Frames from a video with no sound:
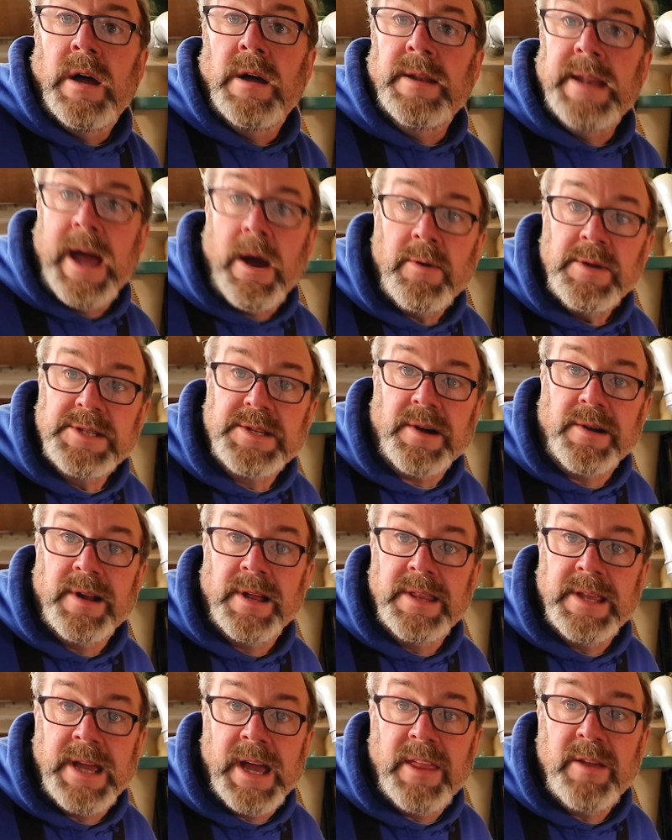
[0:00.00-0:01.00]
now we start
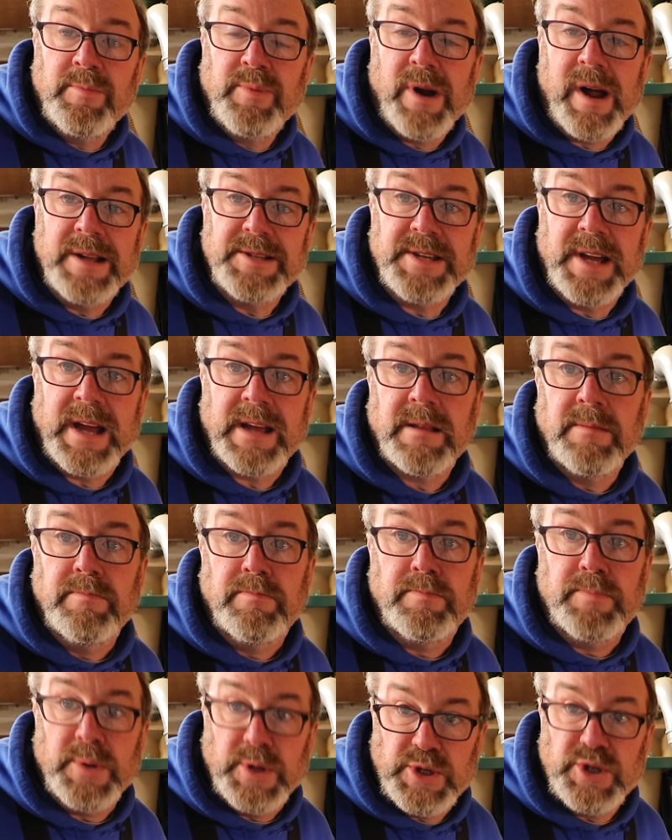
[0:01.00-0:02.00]
on the other project.
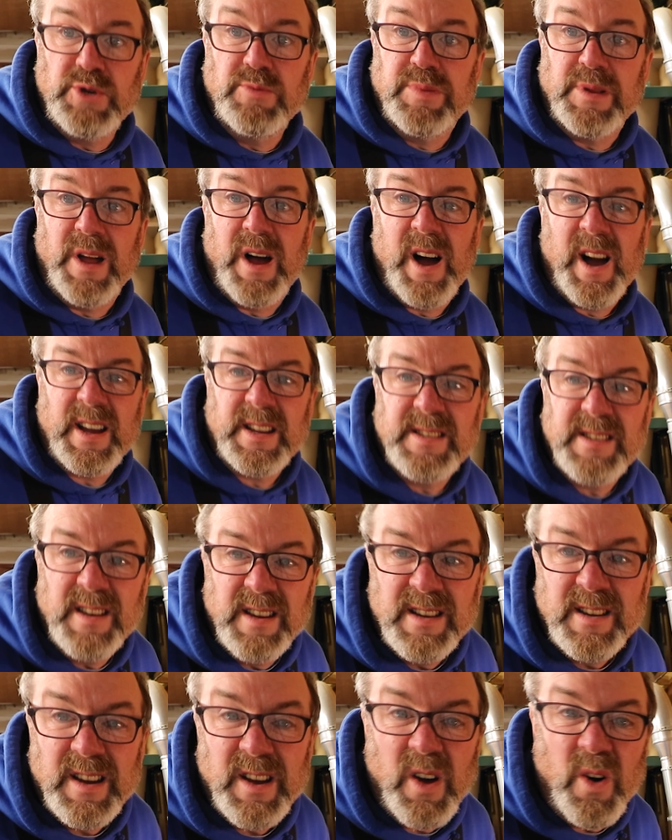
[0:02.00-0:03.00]
Butcher Blocks.
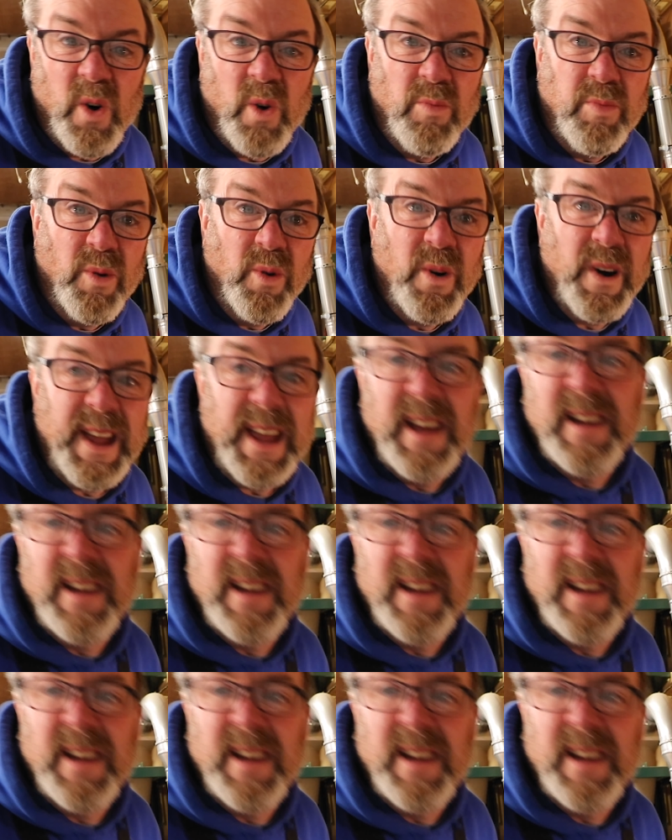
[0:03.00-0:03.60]
Oh boy.